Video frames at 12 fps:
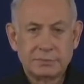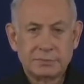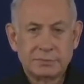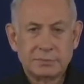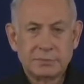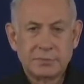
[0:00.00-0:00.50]

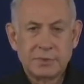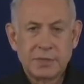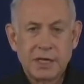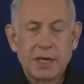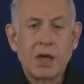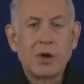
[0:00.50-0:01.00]
always
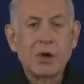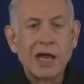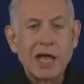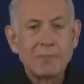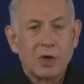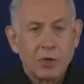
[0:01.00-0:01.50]
said,
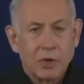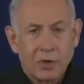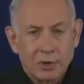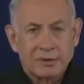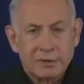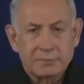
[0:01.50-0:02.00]
never
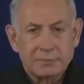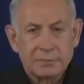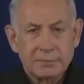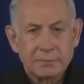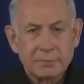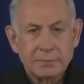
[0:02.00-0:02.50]

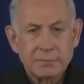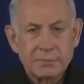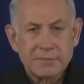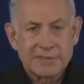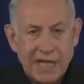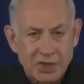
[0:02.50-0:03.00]
again.
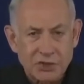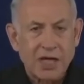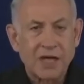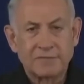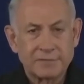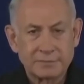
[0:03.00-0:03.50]

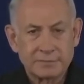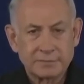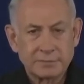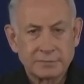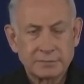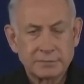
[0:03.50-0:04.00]
Never
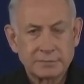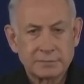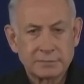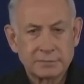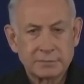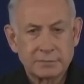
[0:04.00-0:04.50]

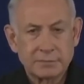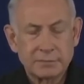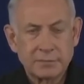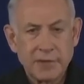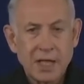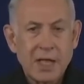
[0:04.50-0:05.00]
again
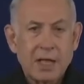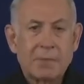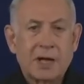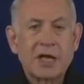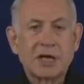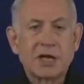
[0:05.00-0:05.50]

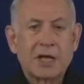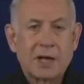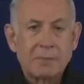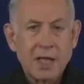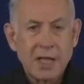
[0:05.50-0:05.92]
is now.